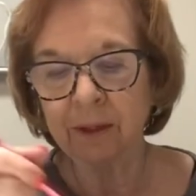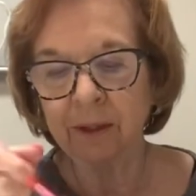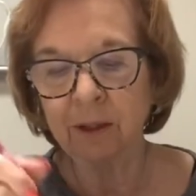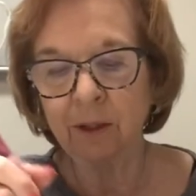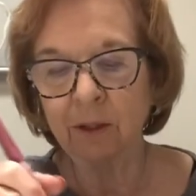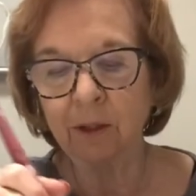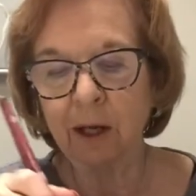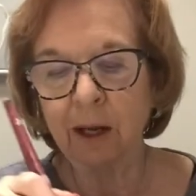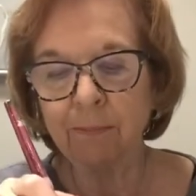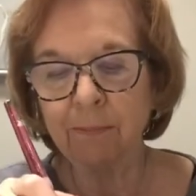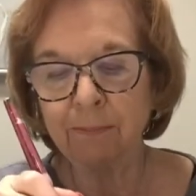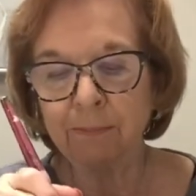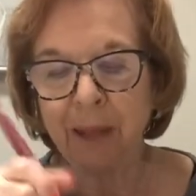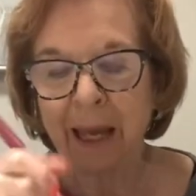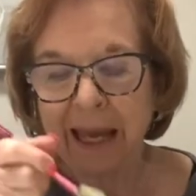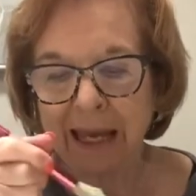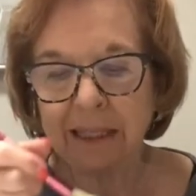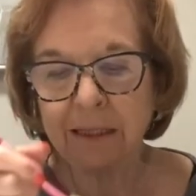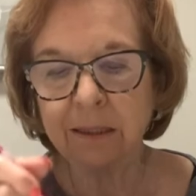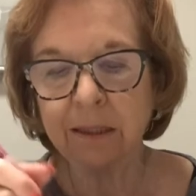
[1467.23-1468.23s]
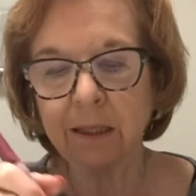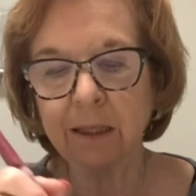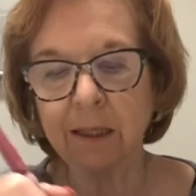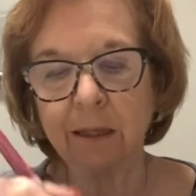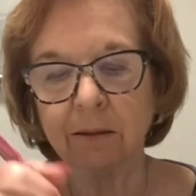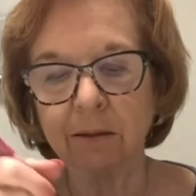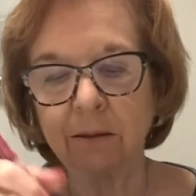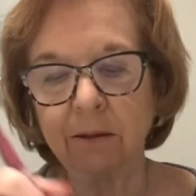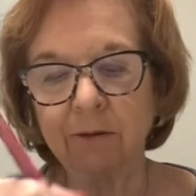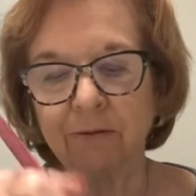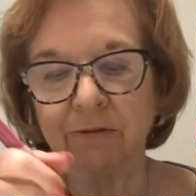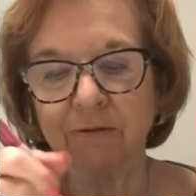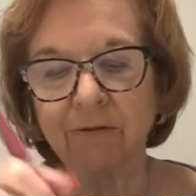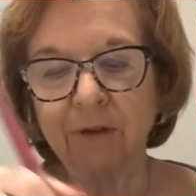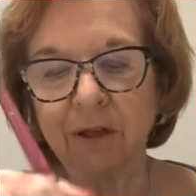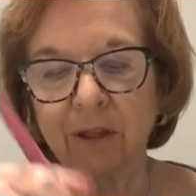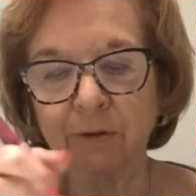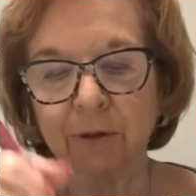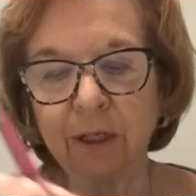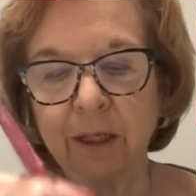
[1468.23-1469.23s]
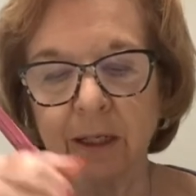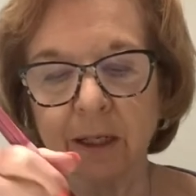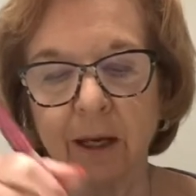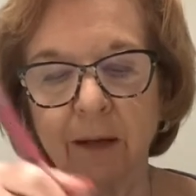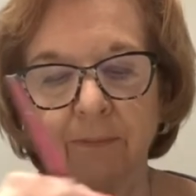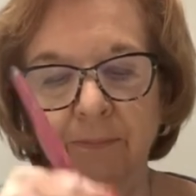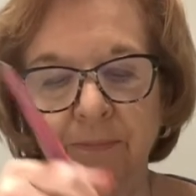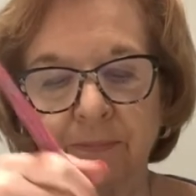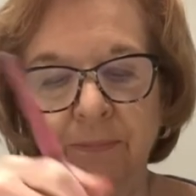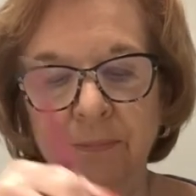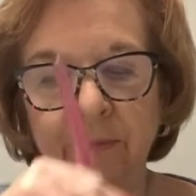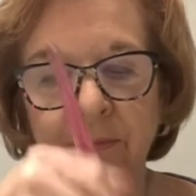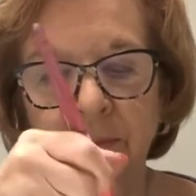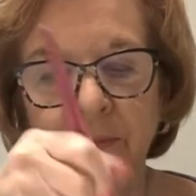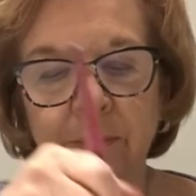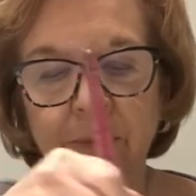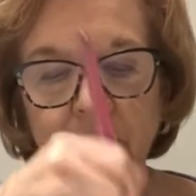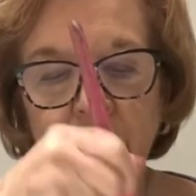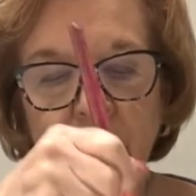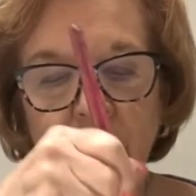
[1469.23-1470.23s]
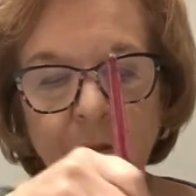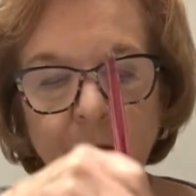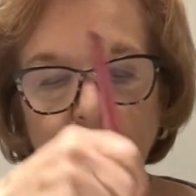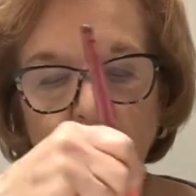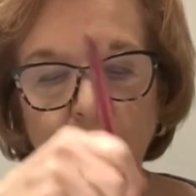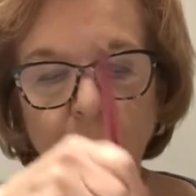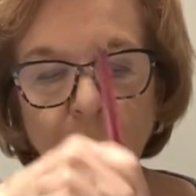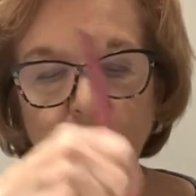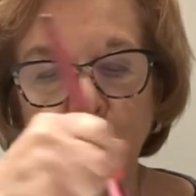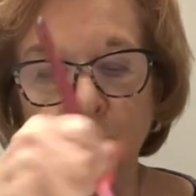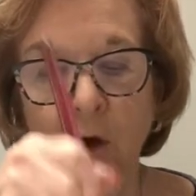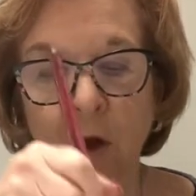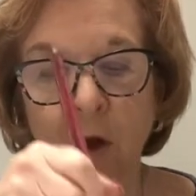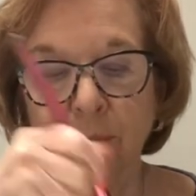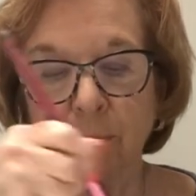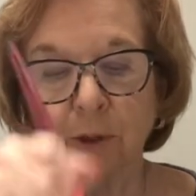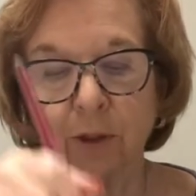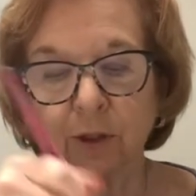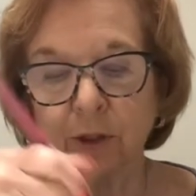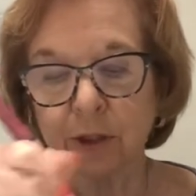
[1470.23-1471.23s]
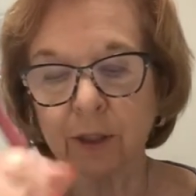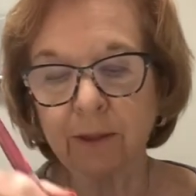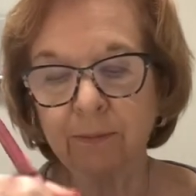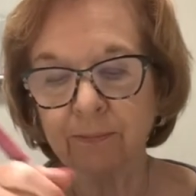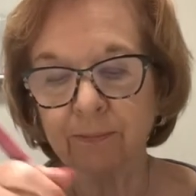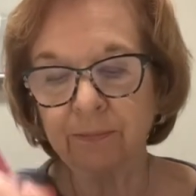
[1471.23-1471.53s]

You're not painting it. You're feathering it up. It's called dry brushing.